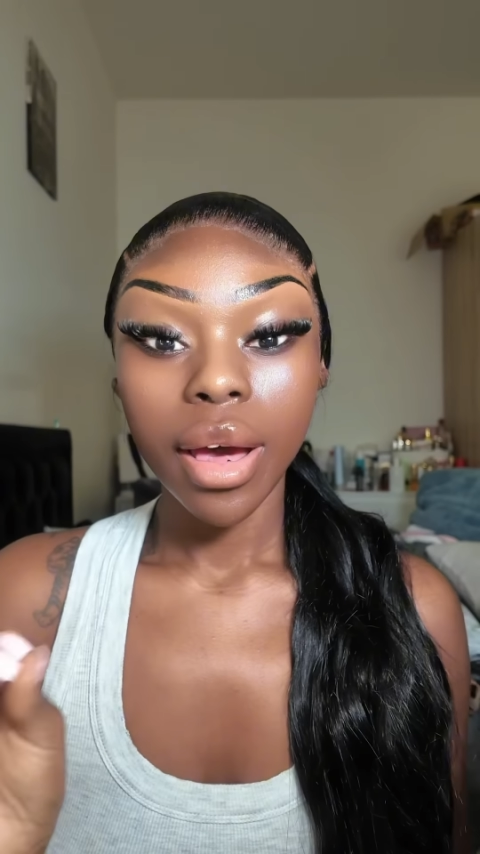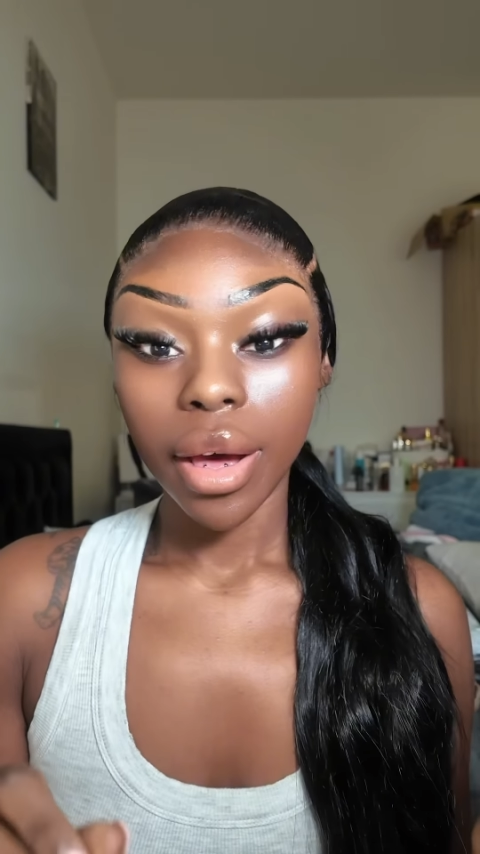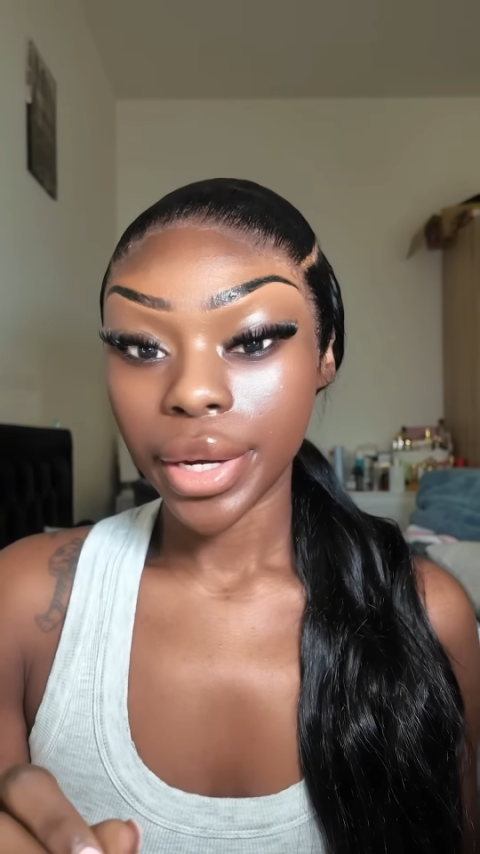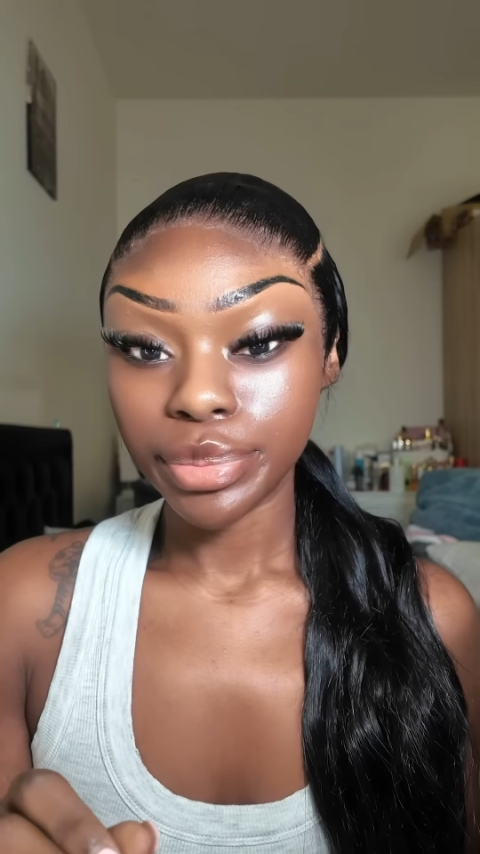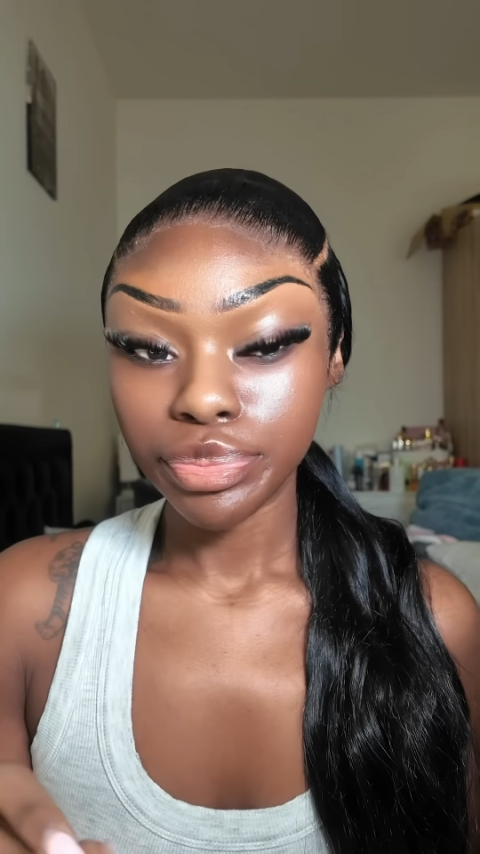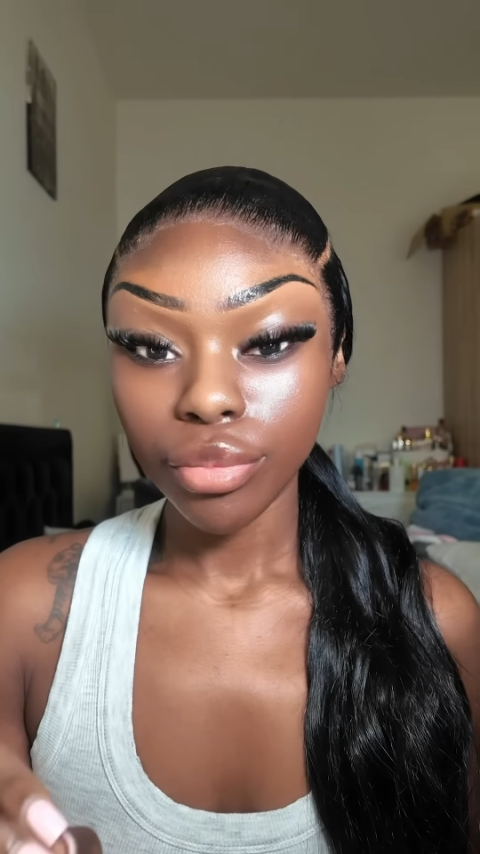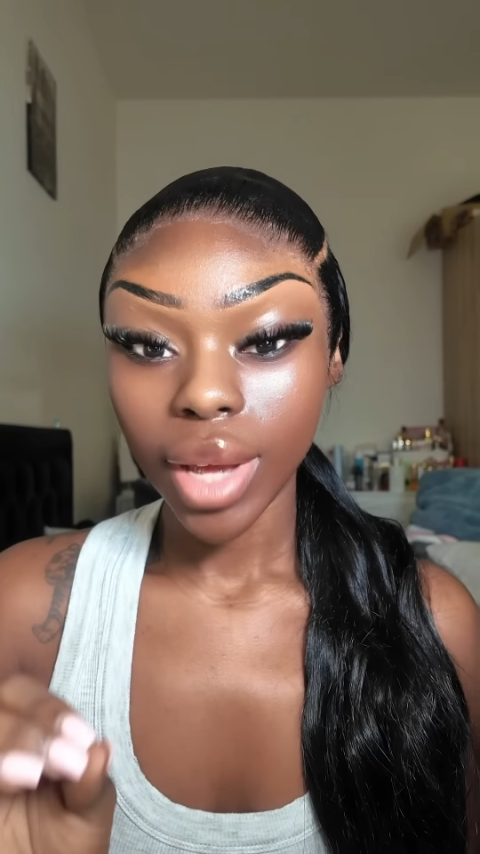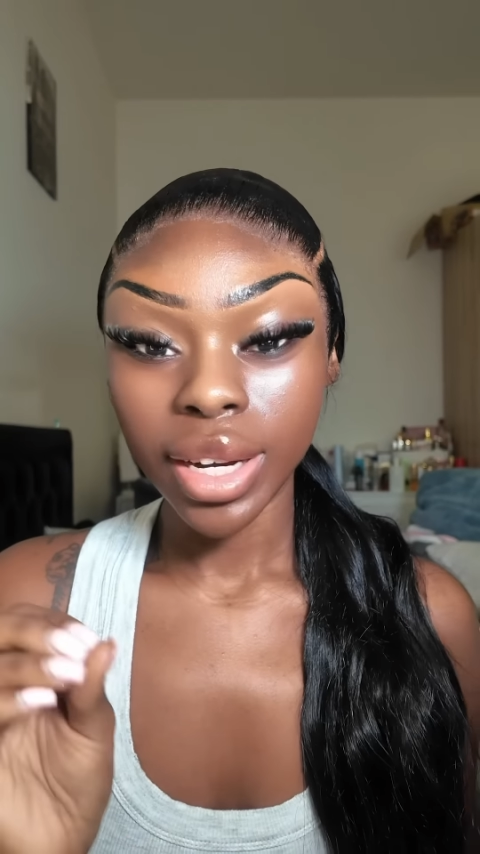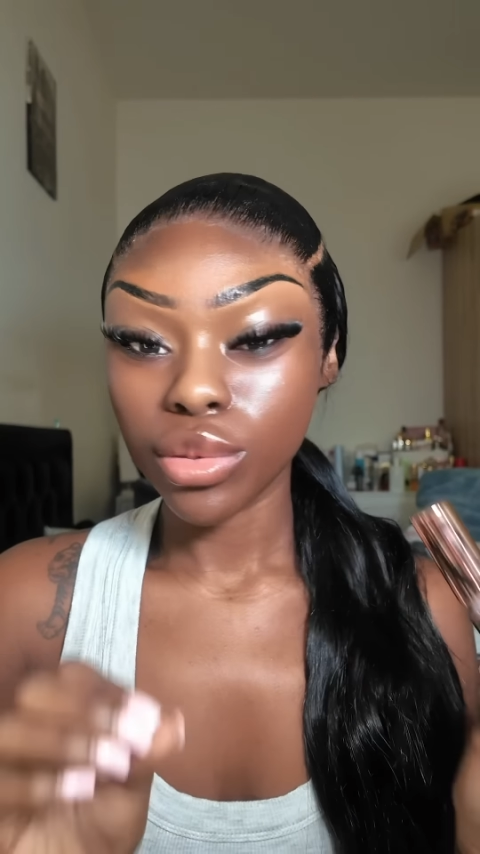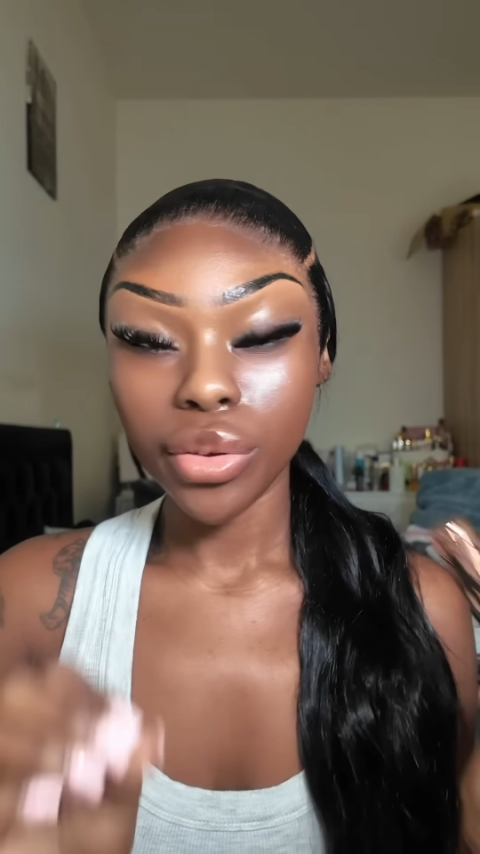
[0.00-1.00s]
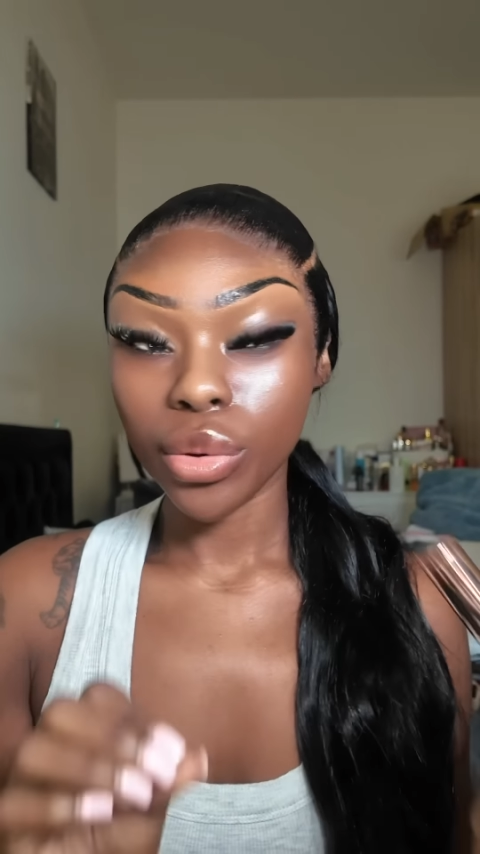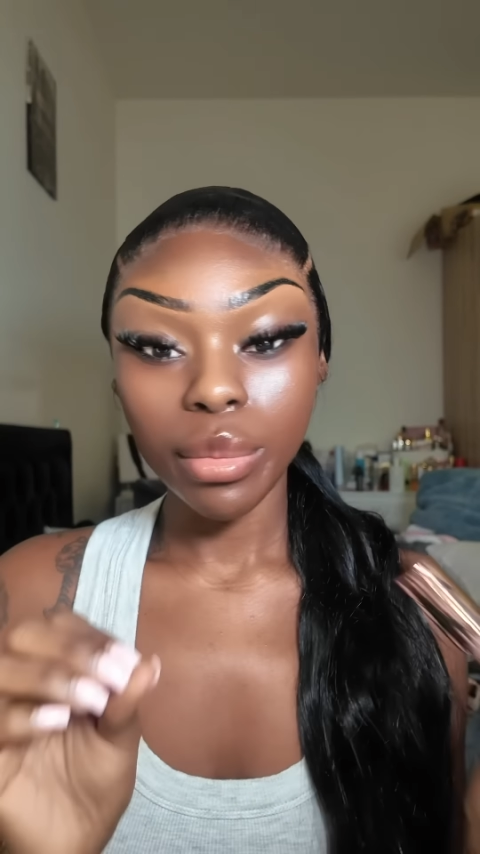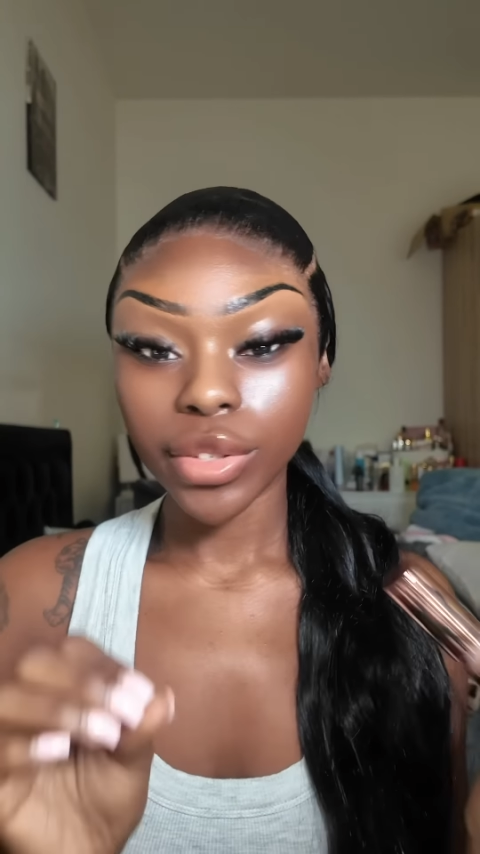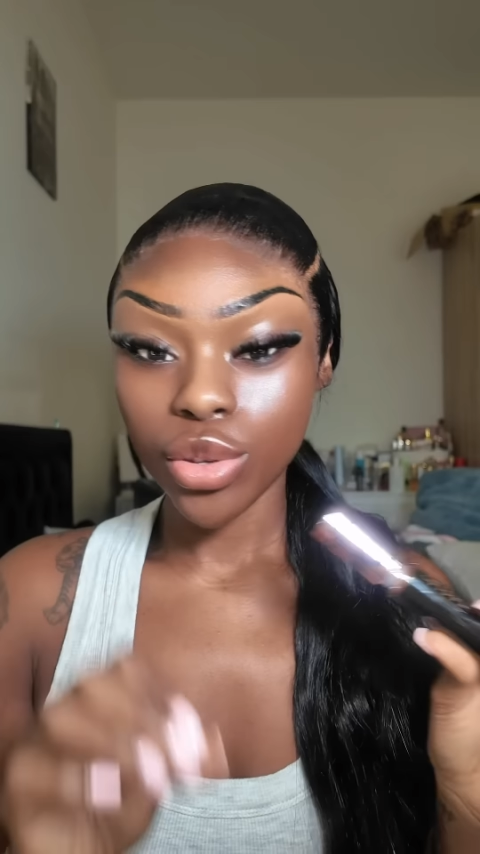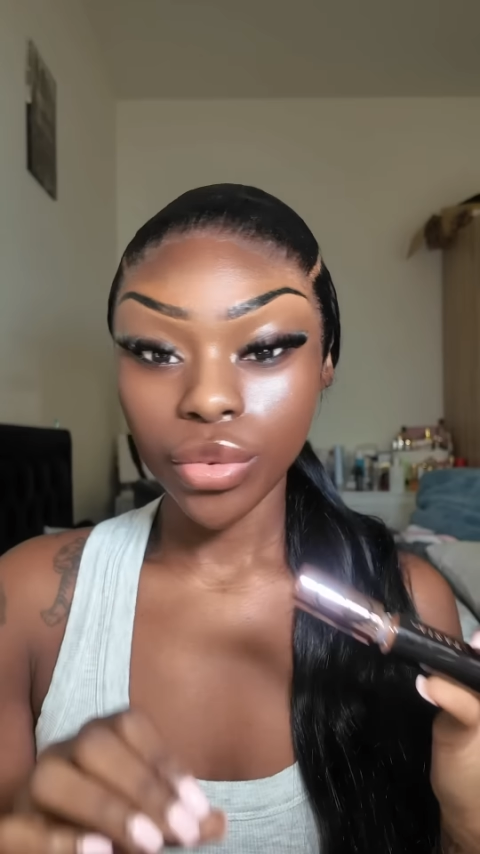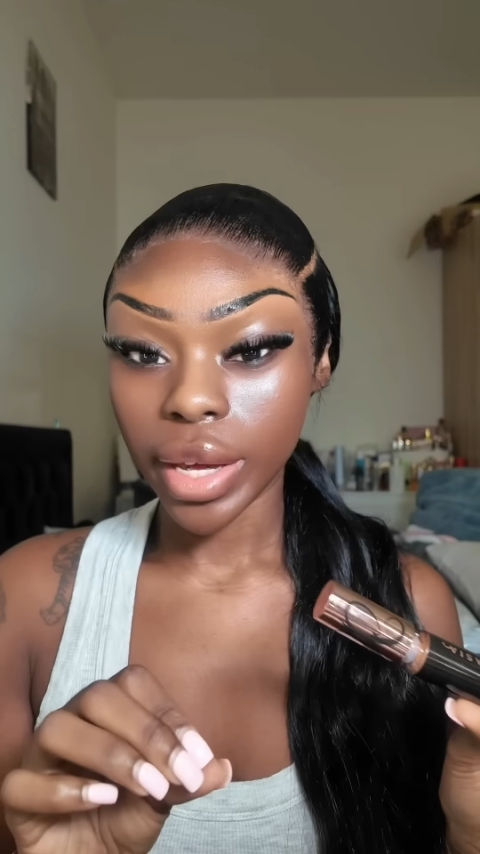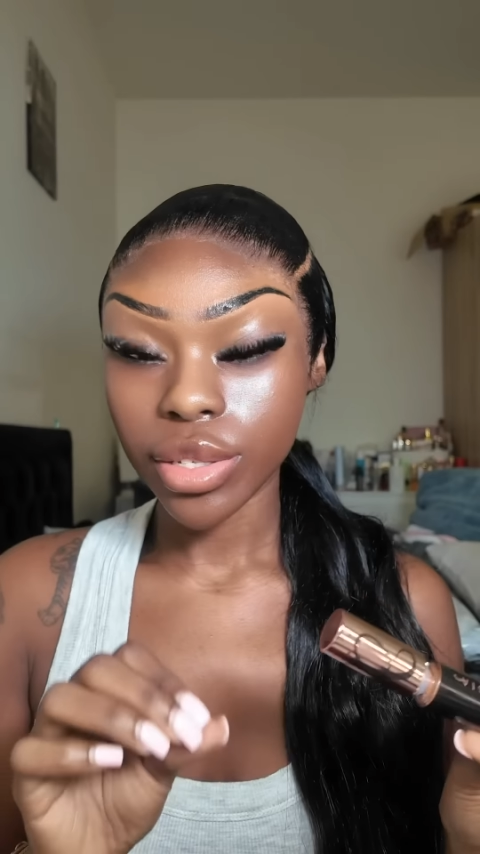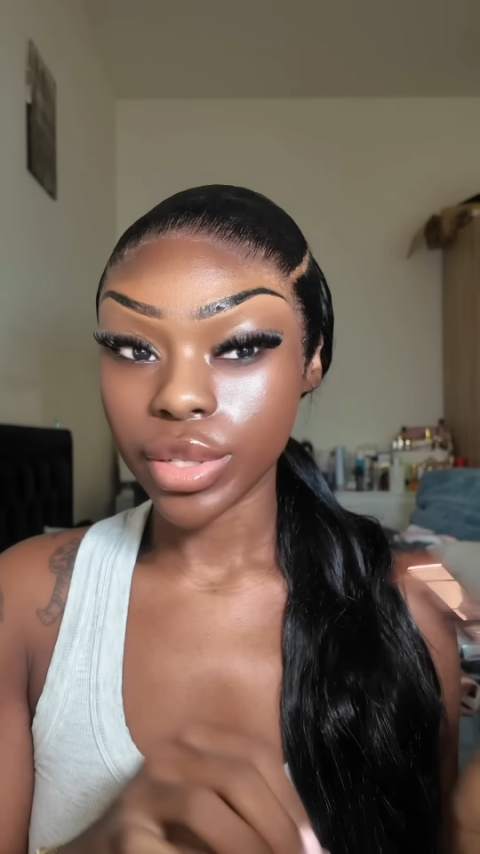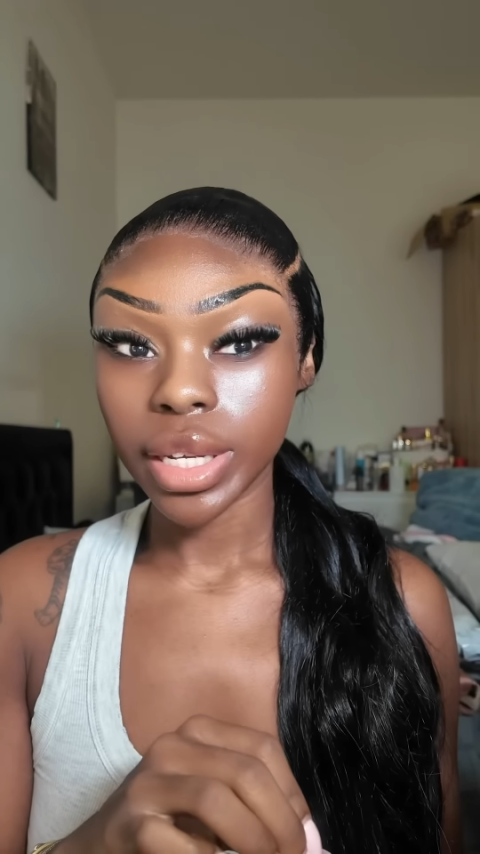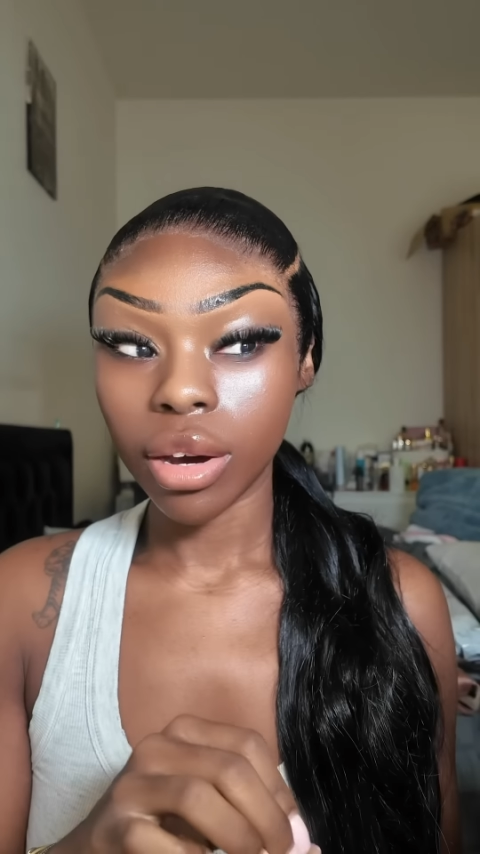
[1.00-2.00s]
And I also feel like with the Too Faced
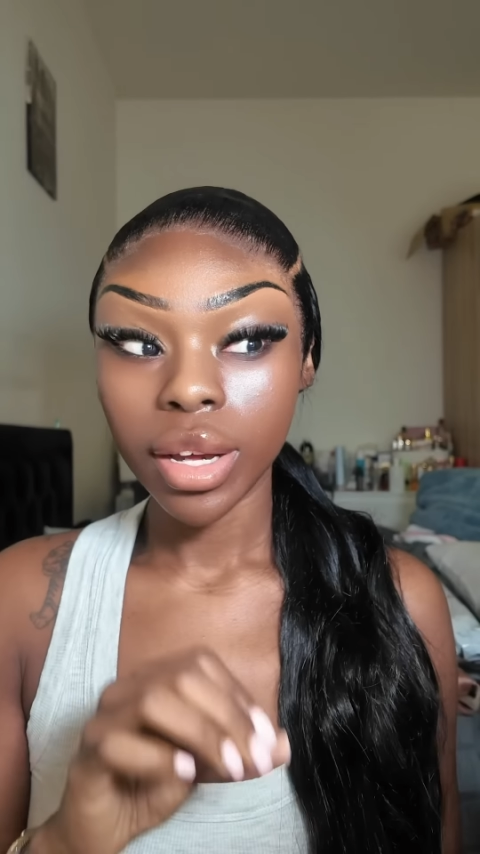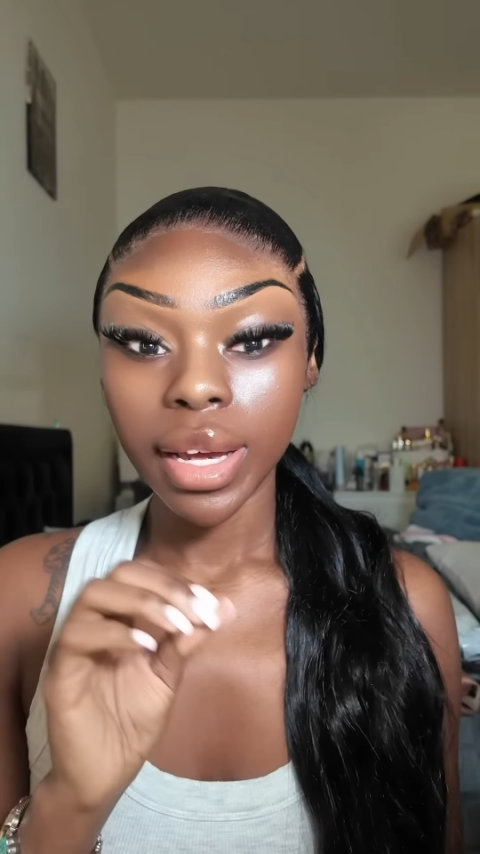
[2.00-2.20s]
concealer,